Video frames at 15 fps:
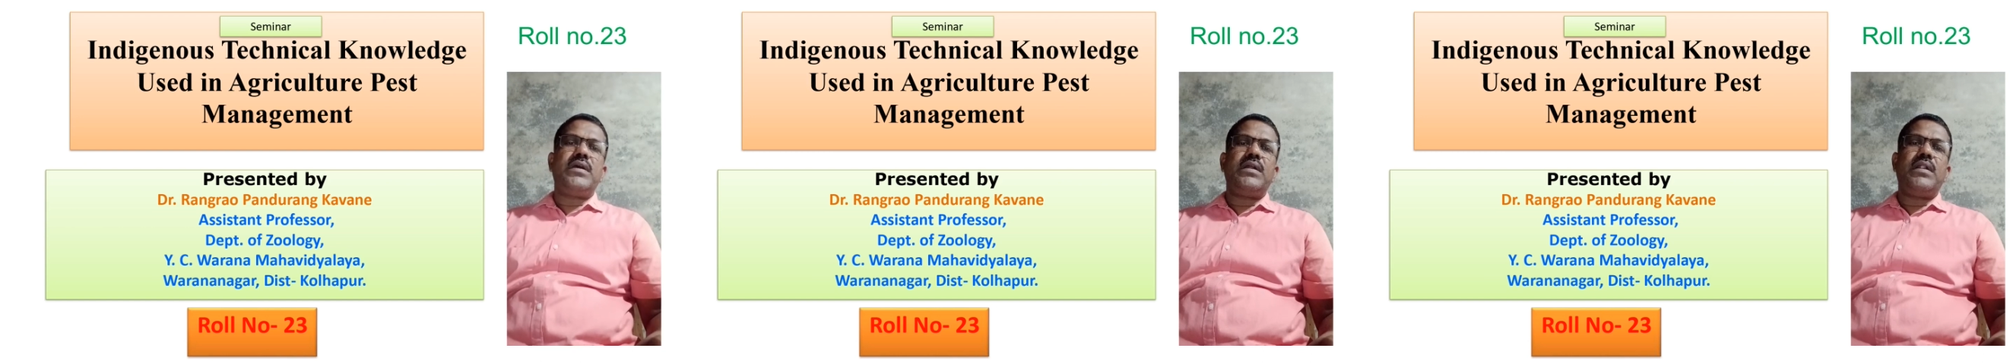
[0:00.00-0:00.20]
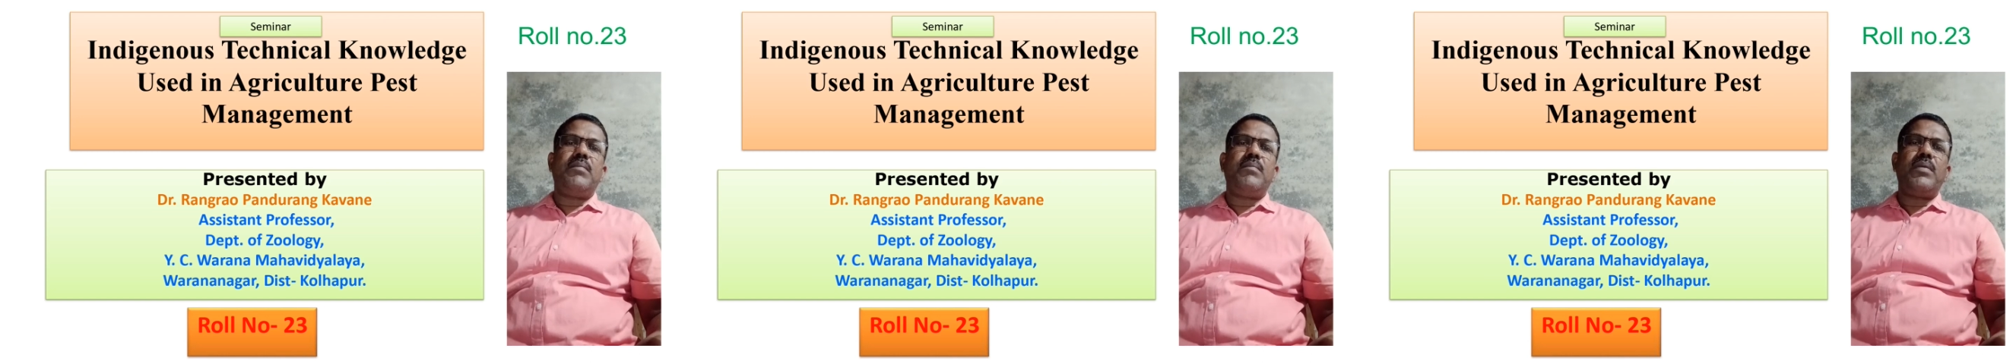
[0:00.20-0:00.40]

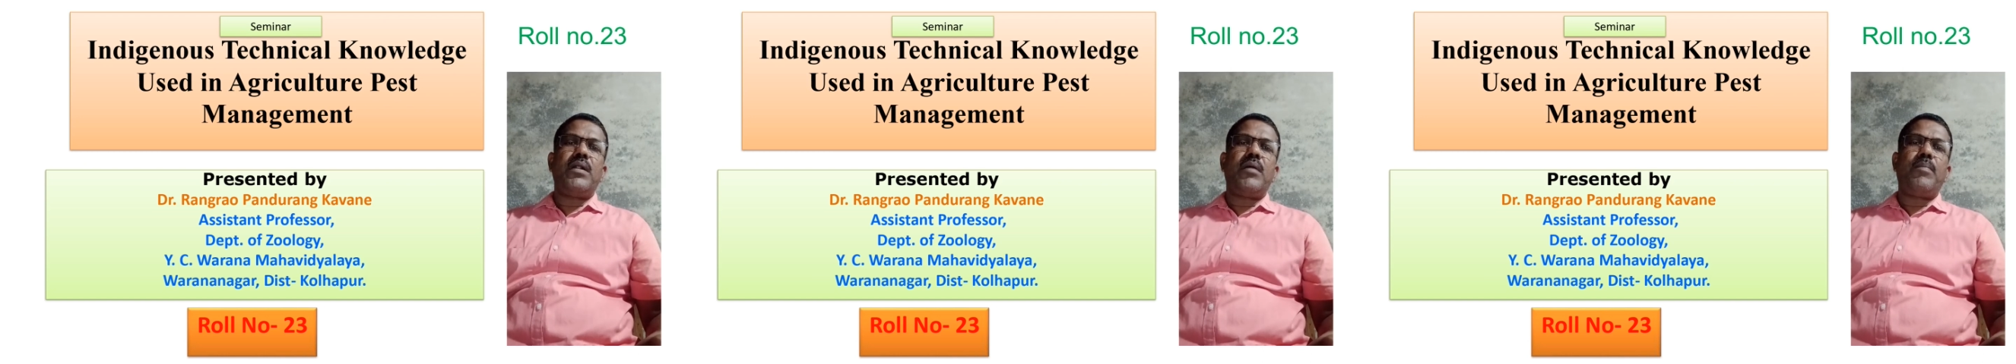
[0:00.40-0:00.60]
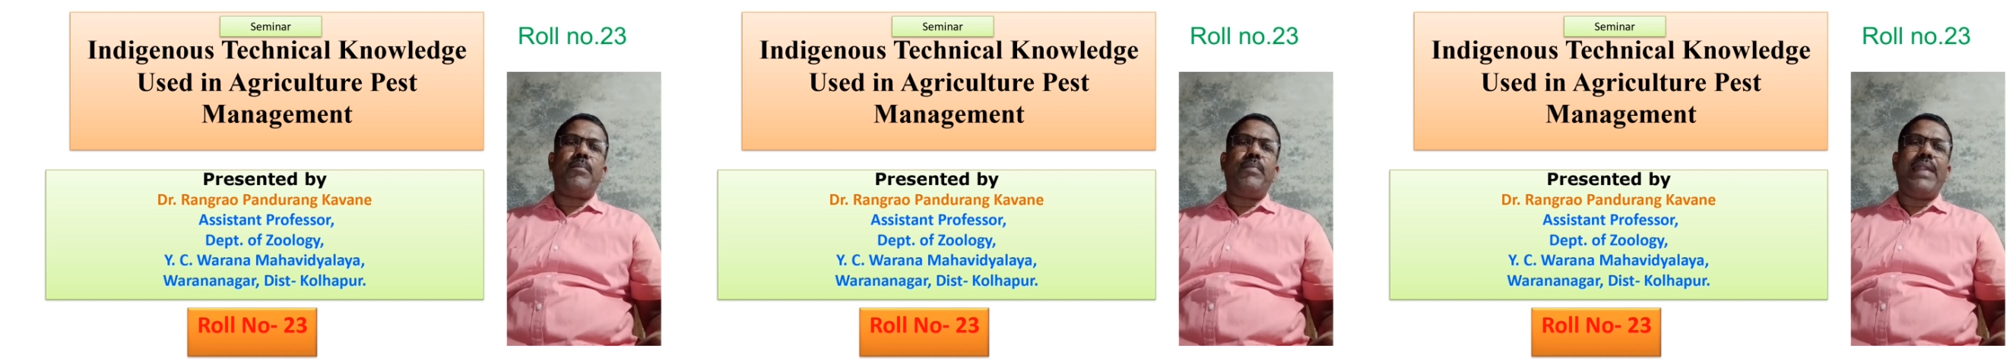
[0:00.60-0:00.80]
number
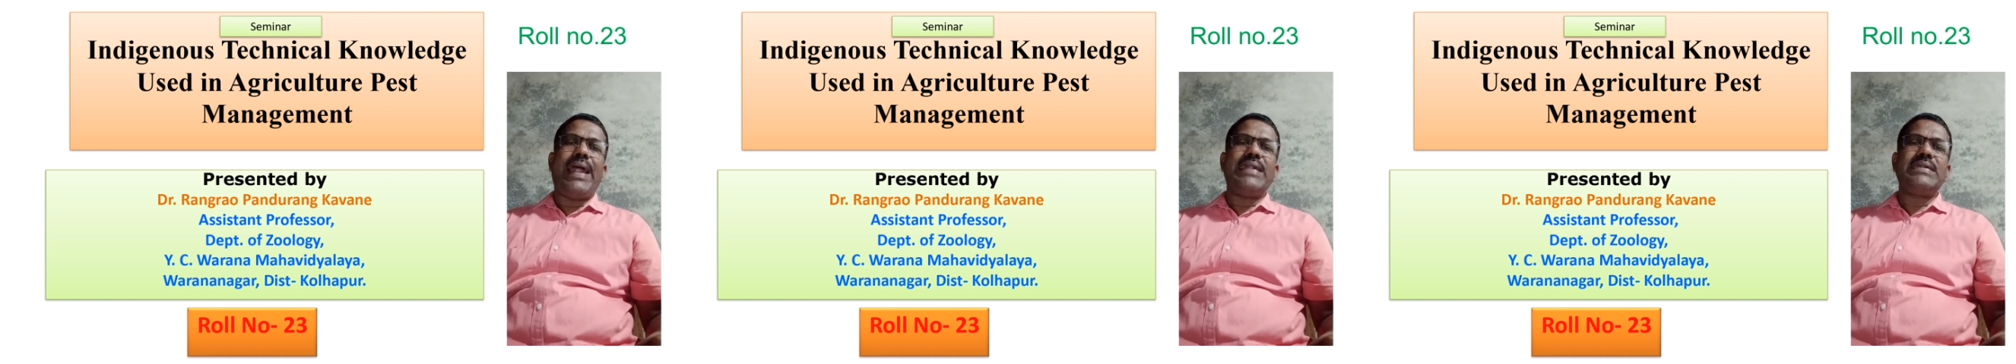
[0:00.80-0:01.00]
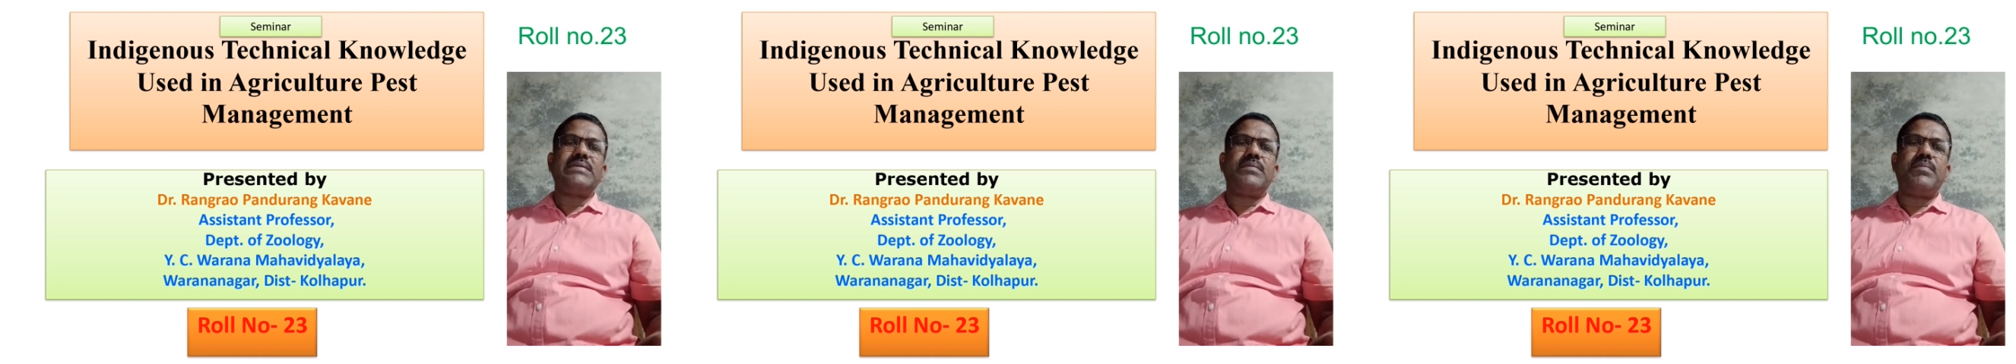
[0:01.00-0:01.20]
of
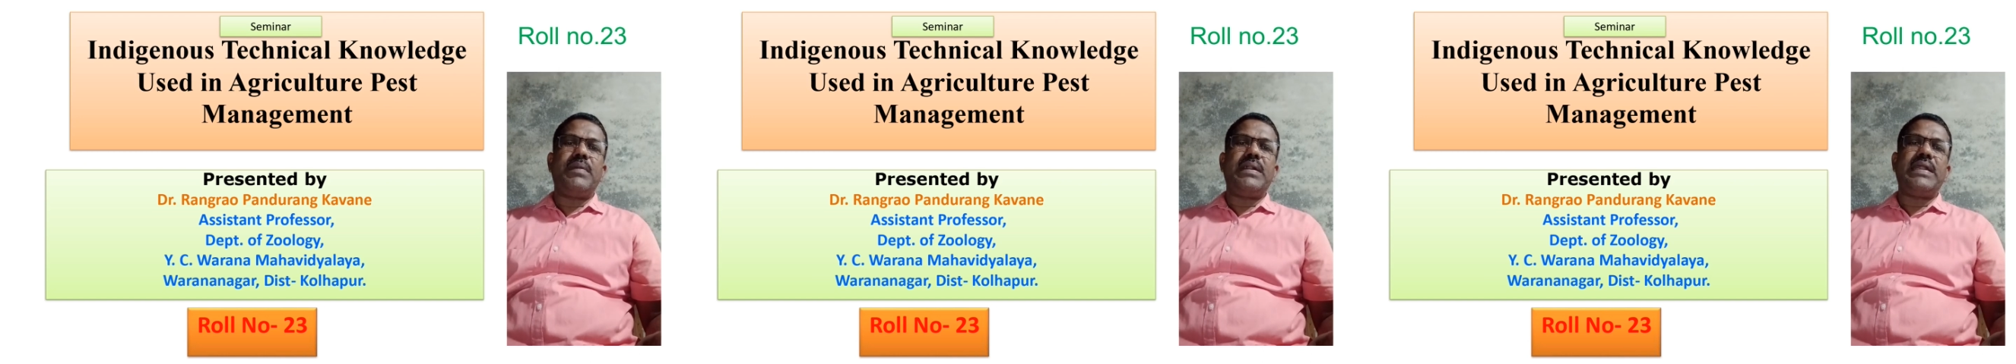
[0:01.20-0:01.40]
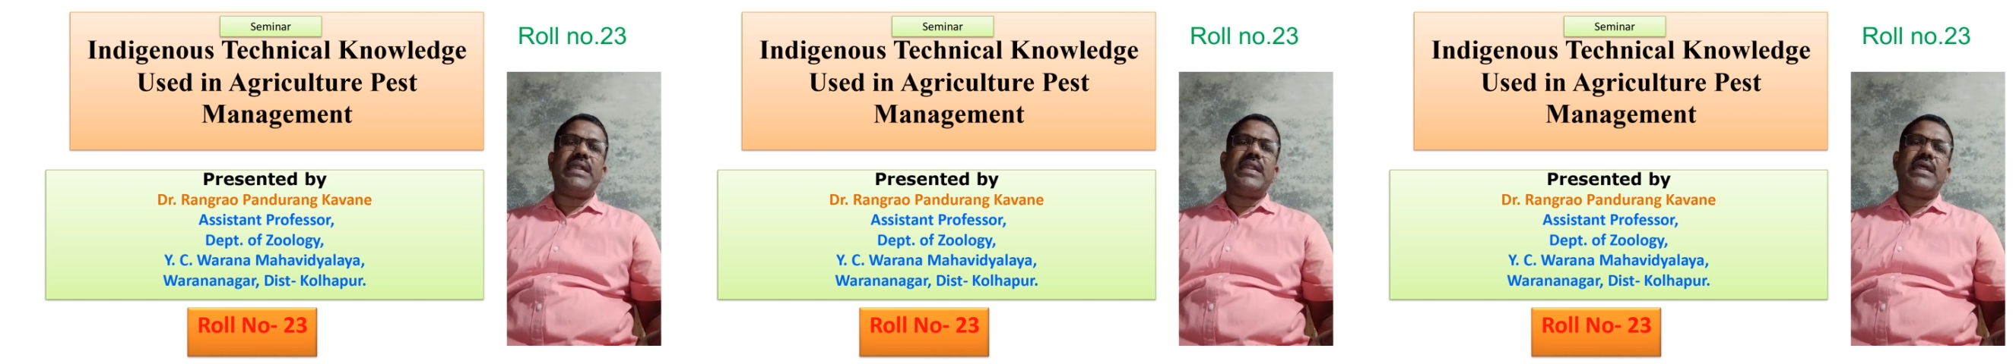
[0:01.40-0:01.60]
plant
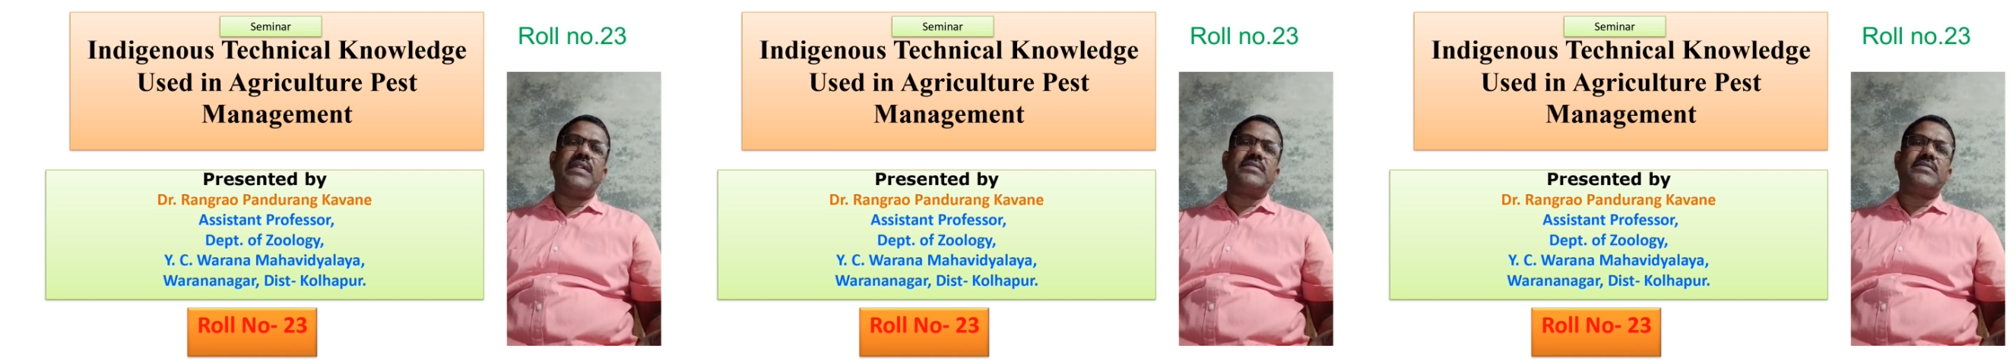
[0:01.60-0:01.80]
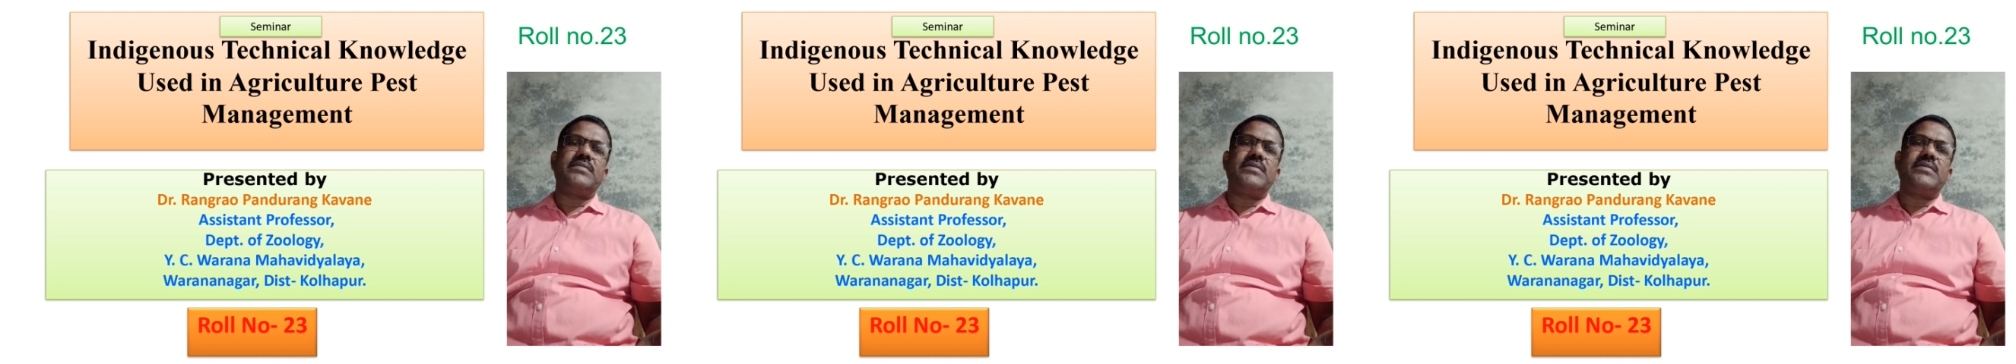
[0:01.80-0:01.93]
materials